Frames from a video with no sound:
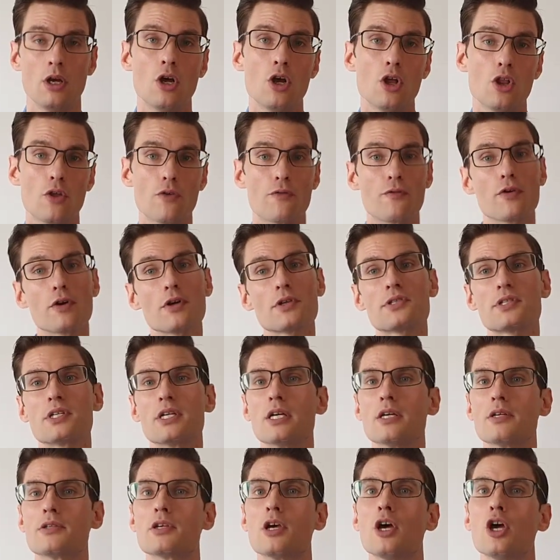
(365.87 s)
The first
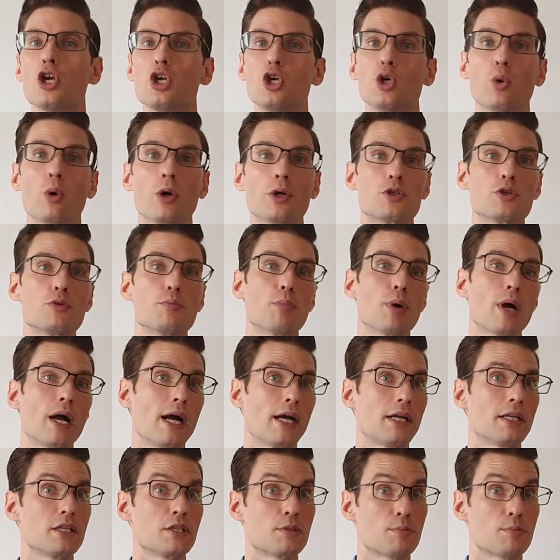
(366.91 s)
is you want to practice,